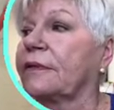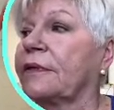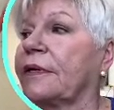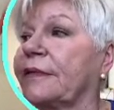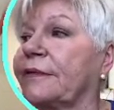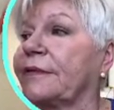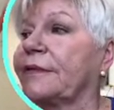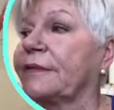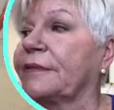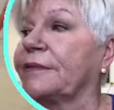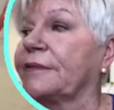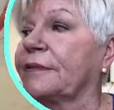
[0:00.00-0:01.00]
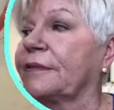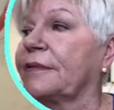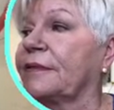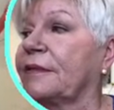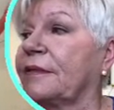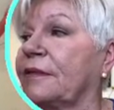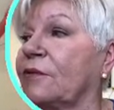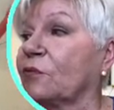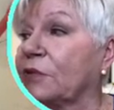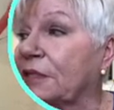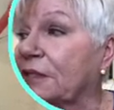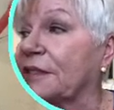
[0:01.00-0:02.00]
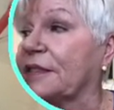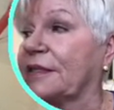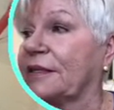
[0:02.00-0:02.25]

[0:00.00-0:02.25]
I tell you. Really?